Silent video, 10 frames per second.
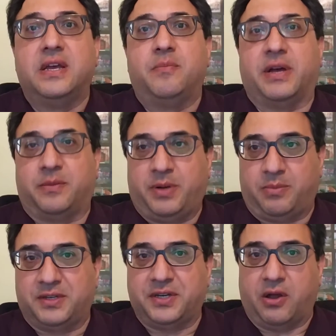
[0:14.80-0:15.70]
by the
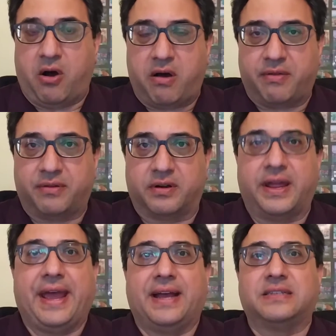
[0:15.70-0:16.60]
publishing author
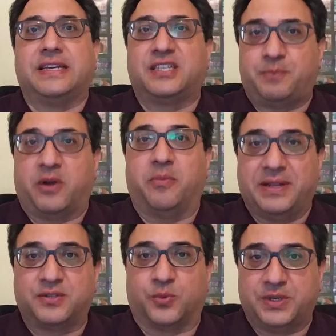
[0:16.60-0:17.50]
as
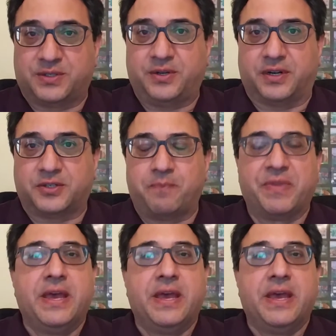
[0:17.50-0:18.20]
experimental research,